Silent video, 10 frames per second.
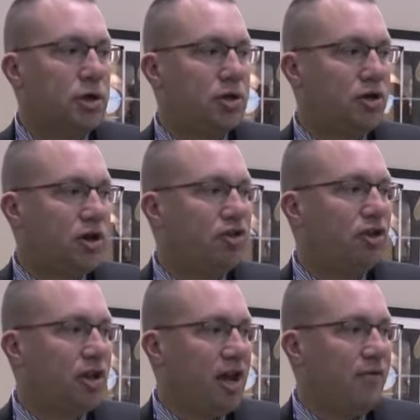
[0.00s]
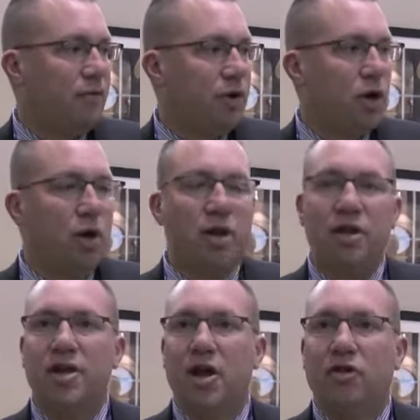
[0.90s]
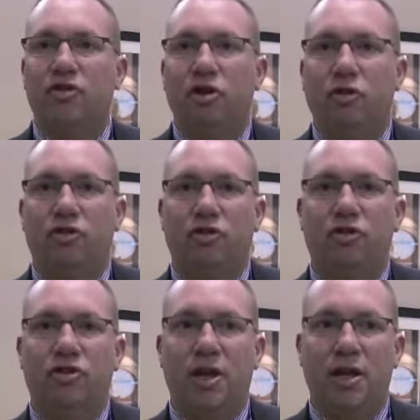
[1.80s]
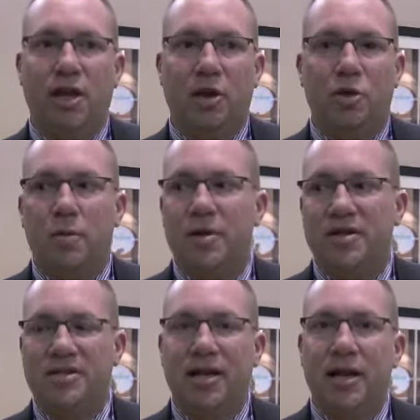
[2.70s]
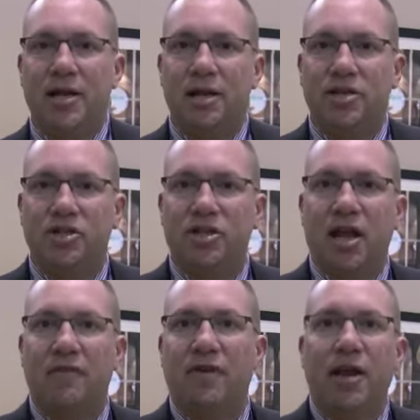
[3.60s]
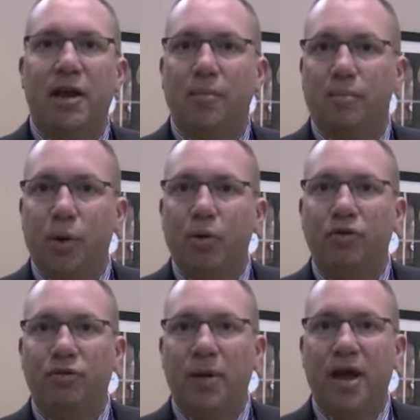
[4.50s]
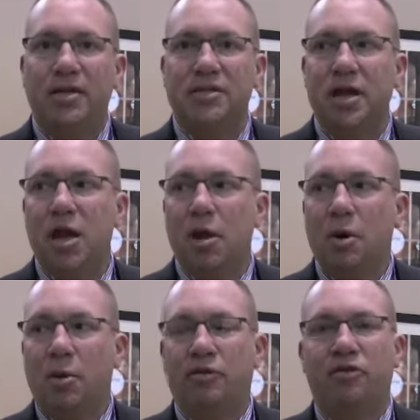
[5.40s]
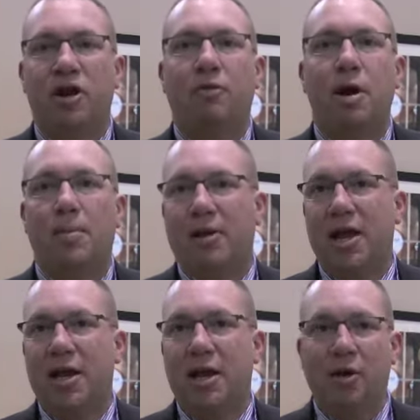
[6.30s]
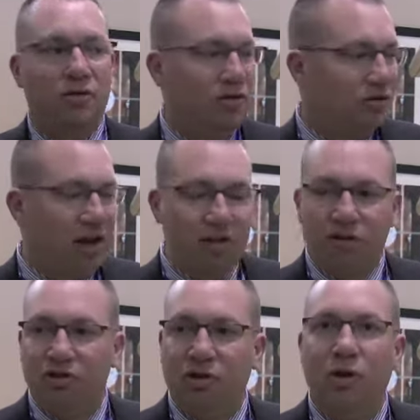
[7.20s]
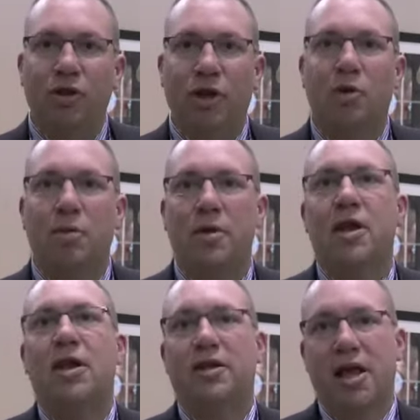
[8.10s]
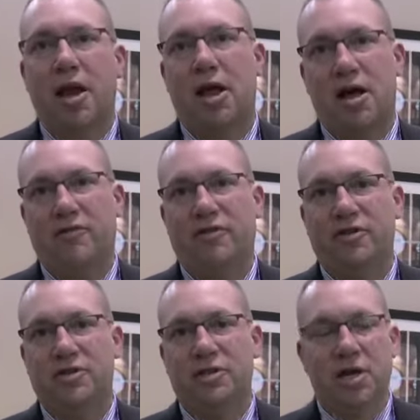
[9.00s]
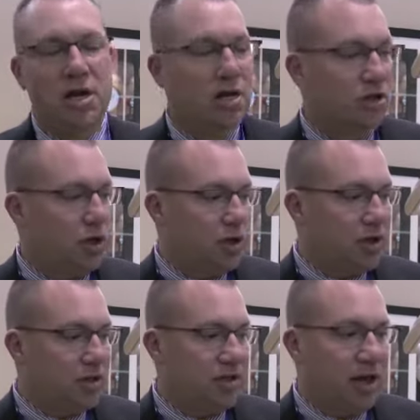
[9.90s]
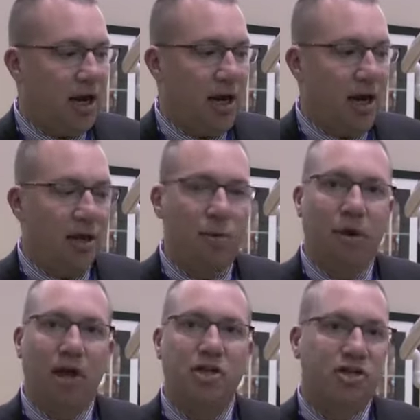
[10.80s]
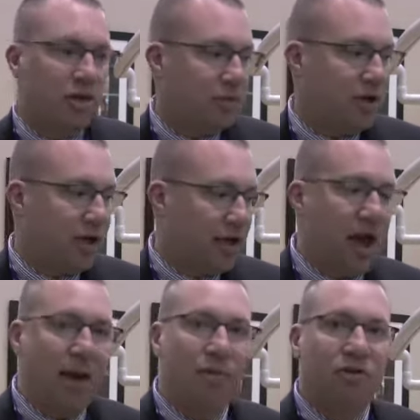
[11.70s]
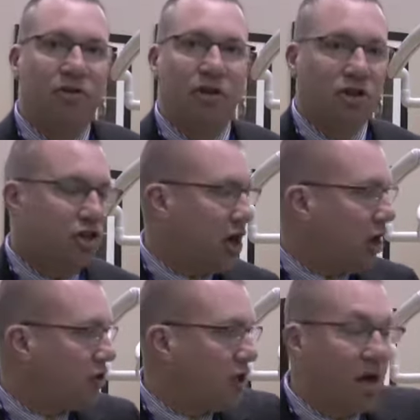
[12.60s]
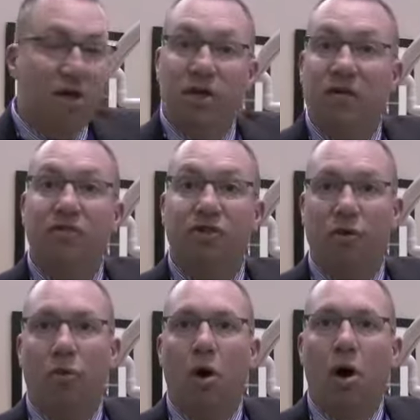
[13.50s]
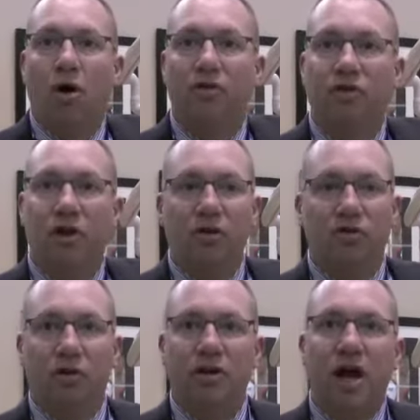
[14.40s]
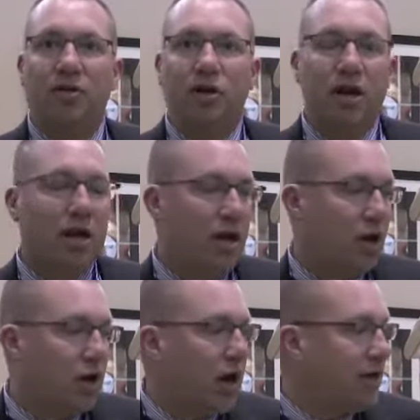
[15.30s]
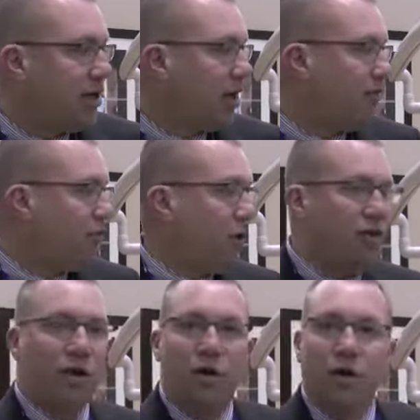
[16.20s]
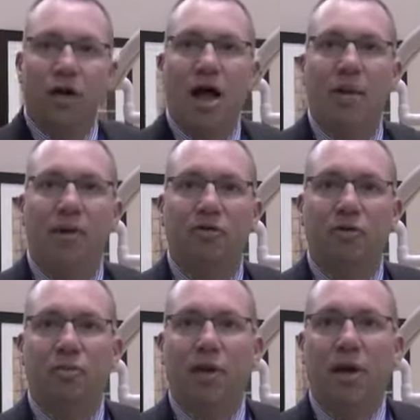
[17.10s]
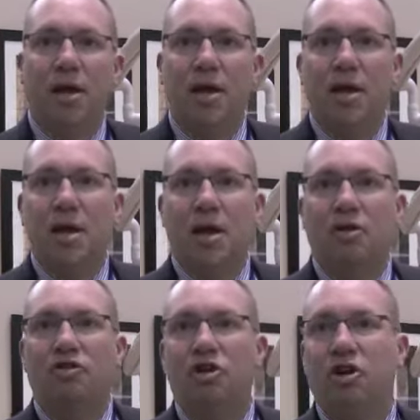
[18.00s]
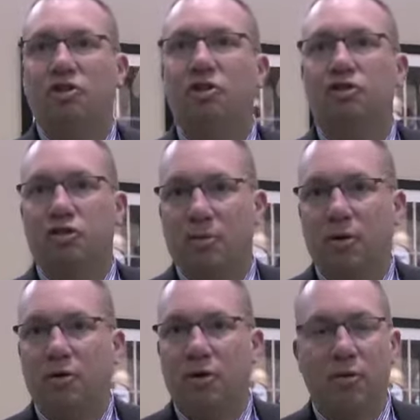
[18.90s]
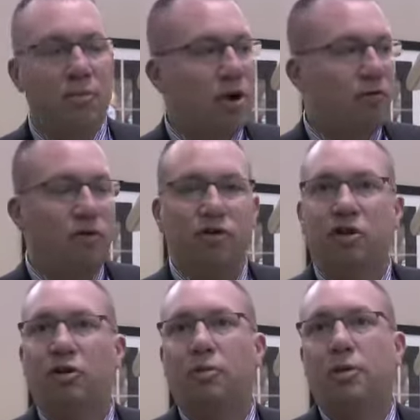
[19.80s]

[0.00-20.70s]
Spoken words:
Traditionally, Kevin, when you go to the dental shows, you'll see the equipment sitting just kind of in a booth space. What we've tried to replicate here is actually showing the equipment in a dental office. So you can see the relationship to the cabinets, to the chairs, even to the walls. So a doctor can get a good idea of what the ergonomics would be in a traditional treatment room for a general